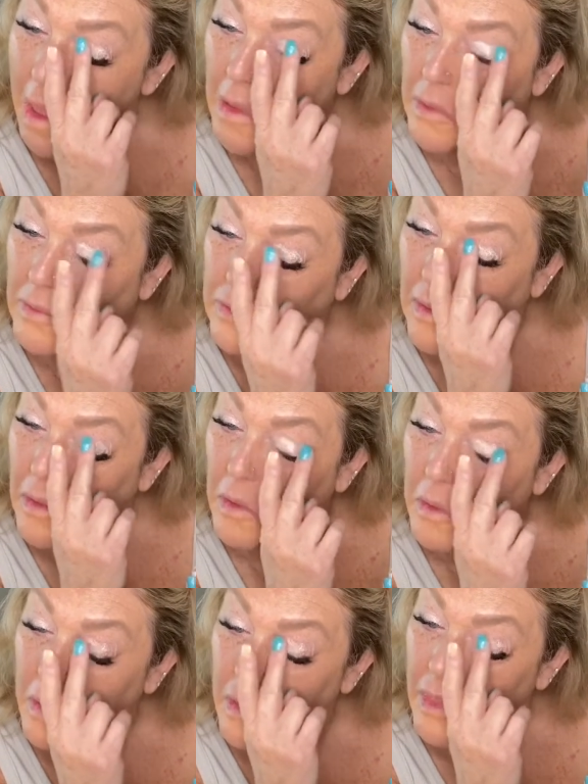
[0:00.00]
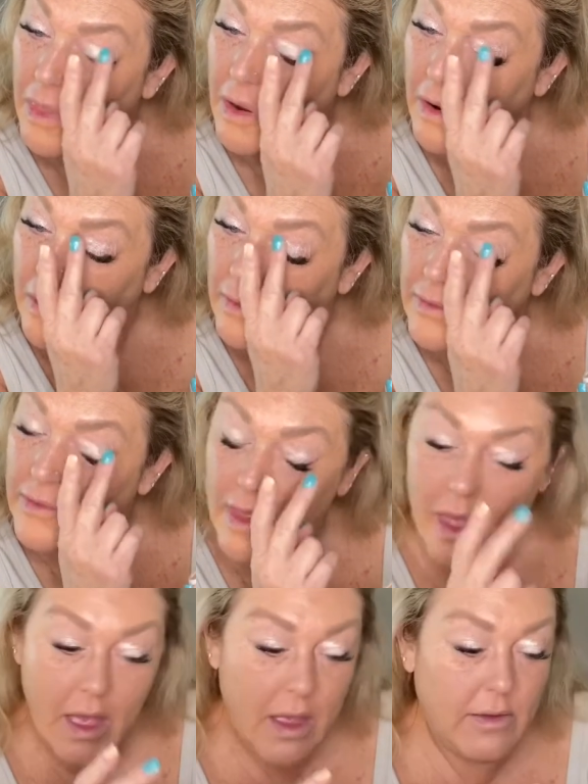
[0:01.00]
So there is
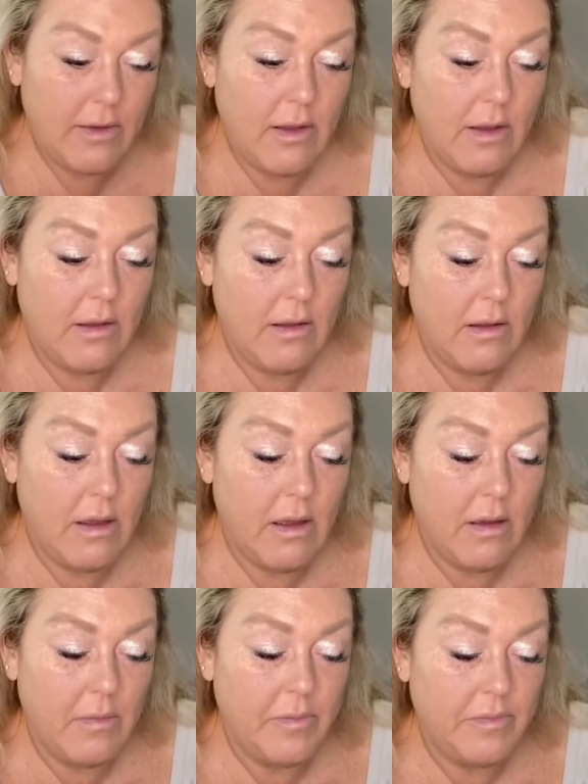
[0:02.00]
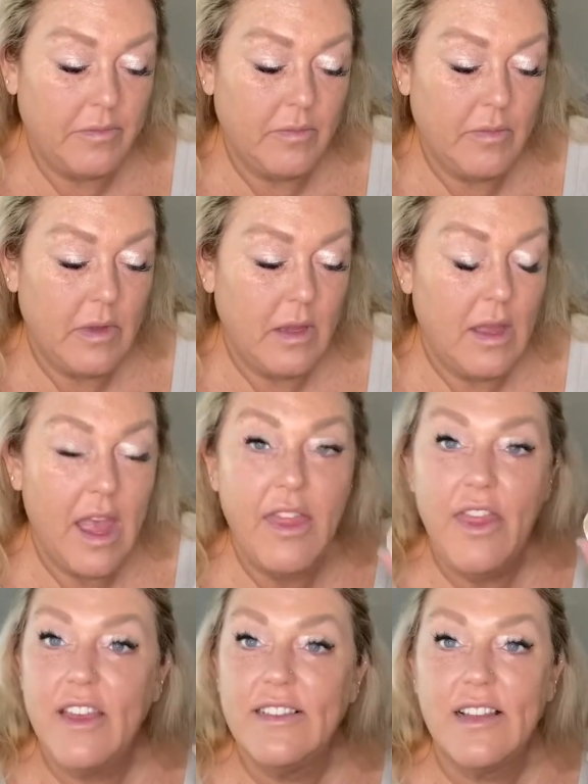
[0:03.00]
that.
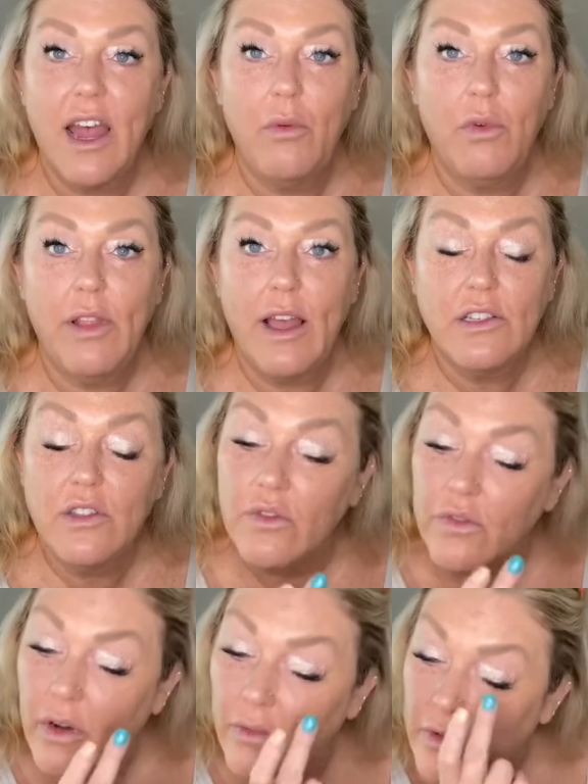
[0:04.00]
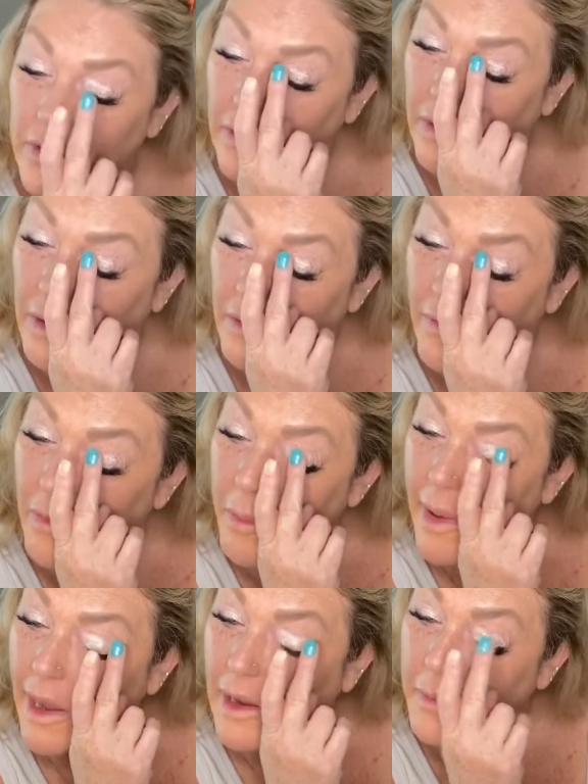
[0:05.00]
And this guy will last you forever too. I don't have a
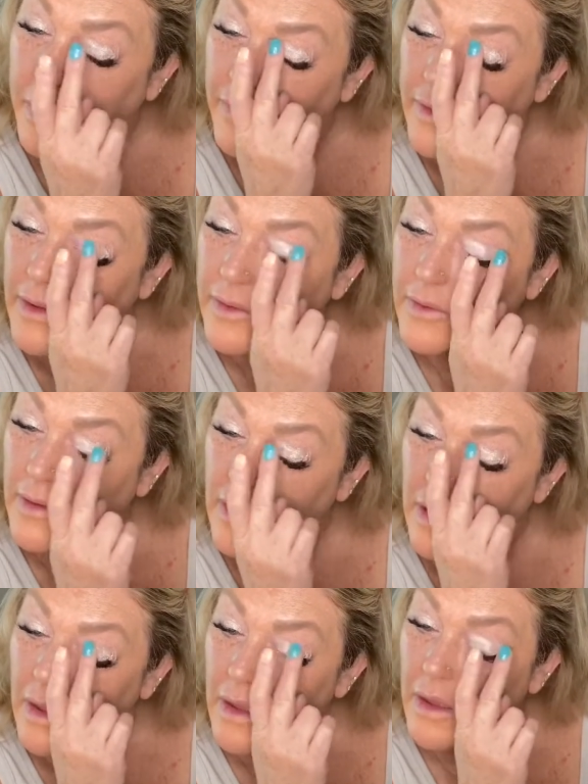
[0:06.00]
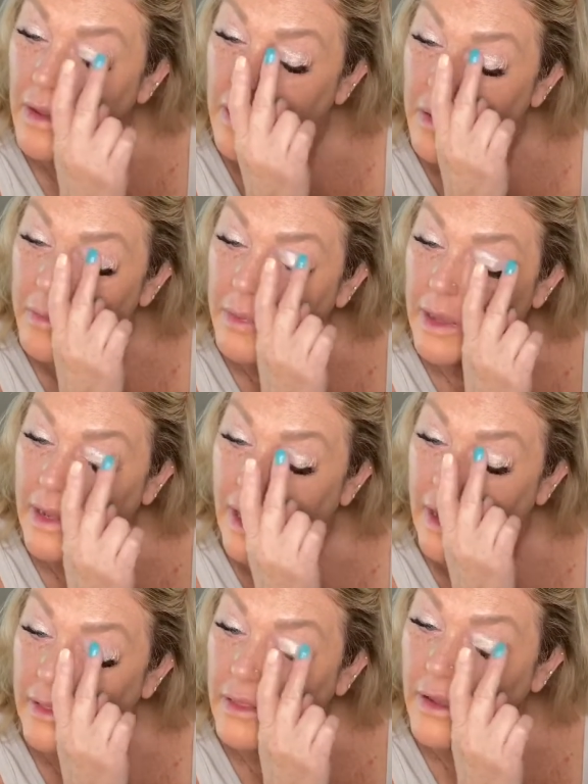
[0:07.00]
backup of this. But
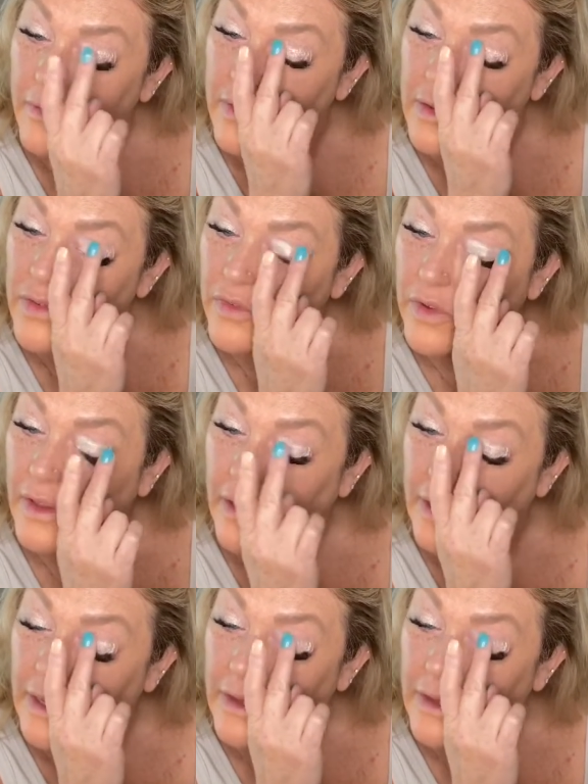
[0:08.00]
I love this feeling.